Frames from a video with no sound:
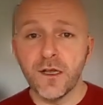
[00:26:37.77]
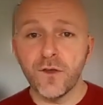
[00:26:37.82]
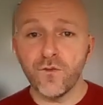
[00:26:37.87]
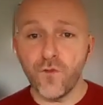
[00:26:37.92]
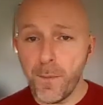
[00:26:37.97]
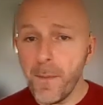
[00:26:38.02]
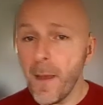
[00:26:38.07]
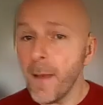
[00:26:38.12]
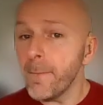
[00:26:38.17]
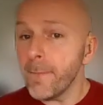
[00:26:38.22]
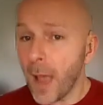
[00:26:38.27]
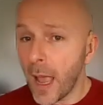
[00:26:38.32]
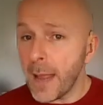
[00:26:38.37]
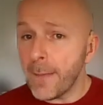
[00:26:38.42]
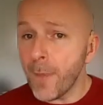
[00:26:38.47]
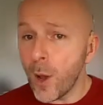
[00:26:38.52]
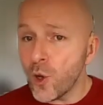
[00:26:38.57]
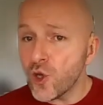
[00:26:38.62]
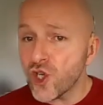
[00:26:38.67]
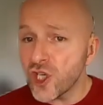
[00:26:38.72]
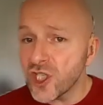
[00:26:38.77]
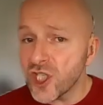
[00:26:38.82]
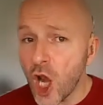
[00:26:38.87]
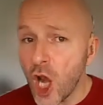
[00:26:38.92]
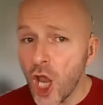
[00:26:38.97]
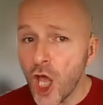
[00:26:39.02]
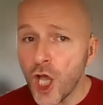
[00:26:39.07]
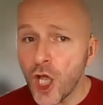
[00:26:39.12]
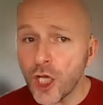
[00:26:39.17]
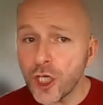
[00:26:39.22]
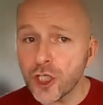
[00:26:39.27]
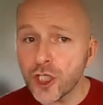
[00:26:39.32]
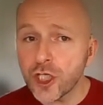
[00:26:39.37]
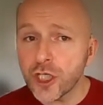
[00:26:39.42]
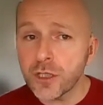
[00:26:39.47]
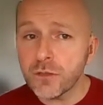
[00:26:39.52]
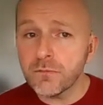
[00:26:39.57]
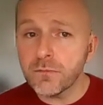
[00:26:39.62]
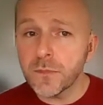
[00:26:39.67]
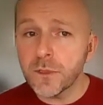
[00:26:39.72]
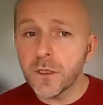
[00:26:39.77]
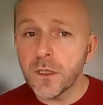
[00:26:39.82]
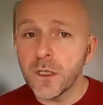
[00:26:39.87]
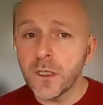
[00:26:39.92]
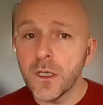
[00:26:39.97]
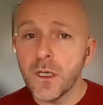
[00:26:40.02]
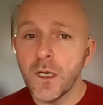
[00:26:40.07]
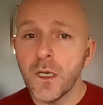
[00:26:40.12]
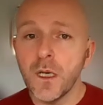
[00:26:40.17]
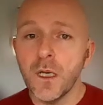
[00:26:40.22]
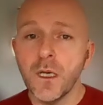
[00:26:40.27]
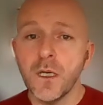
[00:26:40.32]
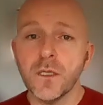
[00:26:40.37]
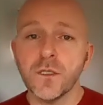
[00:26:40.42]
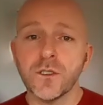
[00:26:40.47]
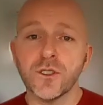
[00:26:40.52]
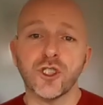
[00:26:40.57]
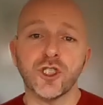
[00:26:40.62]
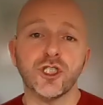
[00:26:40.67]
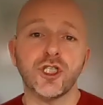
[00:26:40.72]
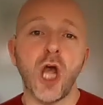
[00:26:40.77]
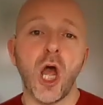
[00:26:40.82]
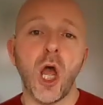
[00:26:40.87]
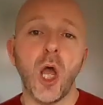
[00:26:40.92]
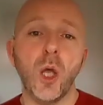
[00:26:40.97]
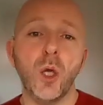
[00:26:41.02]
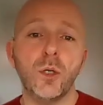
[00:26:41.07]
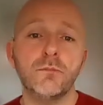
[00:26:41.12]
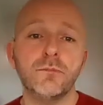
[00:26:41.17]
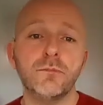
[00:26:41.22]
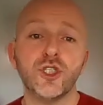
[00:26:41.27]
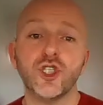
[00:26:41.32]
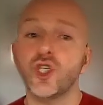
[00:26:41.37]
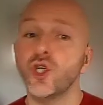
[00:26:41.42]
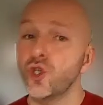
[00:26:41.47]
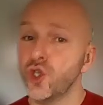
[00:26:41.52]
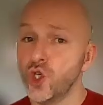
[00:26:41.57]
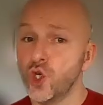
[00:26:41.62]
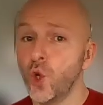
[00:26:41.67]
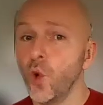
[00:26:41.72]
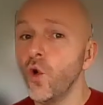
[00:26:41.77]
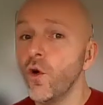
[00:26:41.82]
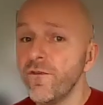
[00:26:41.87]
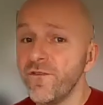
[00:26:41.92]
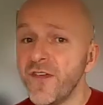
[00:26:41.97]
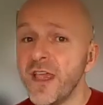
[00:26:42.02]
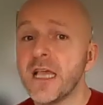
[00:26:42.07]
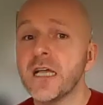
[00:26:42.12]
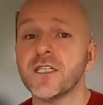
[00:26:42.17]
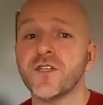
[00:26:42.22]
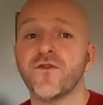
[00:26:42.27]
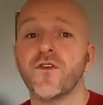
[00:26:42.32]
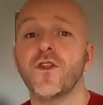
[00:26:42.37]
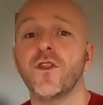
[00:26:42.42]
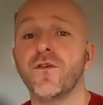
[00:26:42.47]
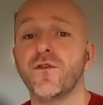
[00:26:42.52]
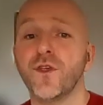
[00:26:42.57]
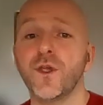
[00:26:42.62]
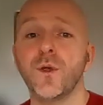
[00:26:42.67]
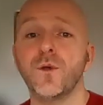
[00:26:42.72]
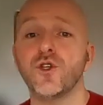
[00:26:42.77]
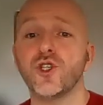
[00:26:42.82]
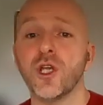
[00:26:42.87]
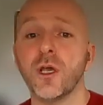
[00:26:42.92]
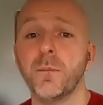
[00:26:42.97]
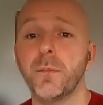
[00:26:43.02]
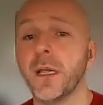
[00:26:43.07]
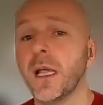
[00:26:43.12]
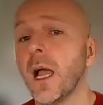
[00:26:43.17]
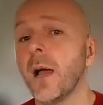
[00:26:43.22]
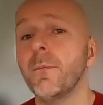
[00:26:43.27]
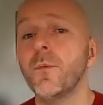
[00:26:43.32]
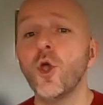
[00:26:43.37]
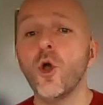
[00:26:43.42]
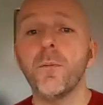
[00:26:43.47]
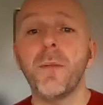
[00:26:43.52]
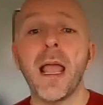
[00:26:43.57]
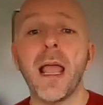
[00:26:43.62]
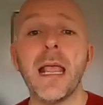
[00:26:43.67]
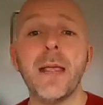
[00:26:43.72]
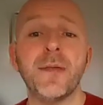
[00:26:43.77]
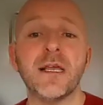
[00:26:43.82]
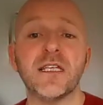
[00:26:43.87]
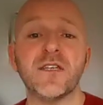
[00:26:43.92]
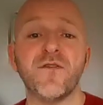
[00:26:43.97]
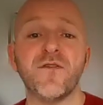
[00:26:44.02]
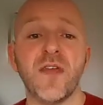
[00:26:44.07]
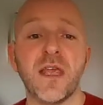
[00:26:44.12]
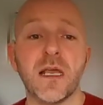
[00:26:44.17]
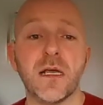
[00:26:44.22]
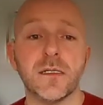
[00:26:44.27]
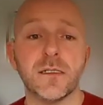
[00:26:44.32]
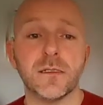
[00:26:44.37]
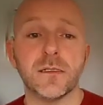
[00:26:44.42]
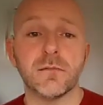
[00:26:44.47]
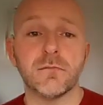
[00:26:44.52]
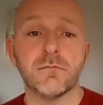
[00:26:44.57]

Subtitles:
Remember, emotions are learnt. So should your fears for the future become your baby's fears?